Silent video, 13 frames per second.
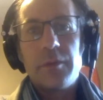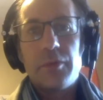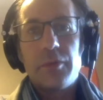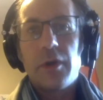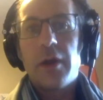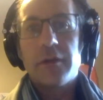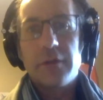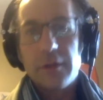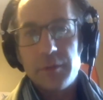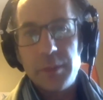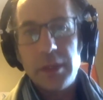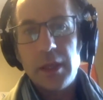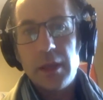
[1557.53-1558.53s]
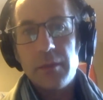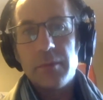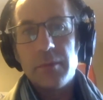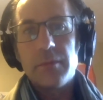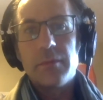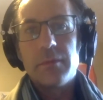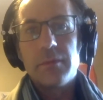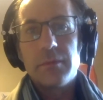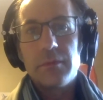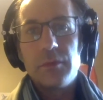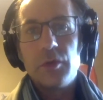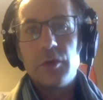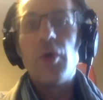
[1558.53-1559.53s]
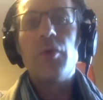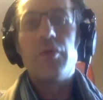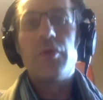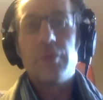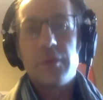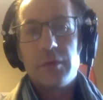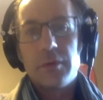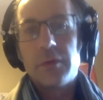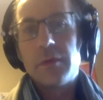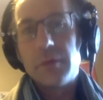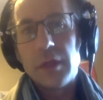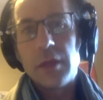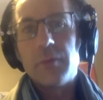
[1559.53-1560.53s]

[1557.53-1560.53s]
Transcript: process became known and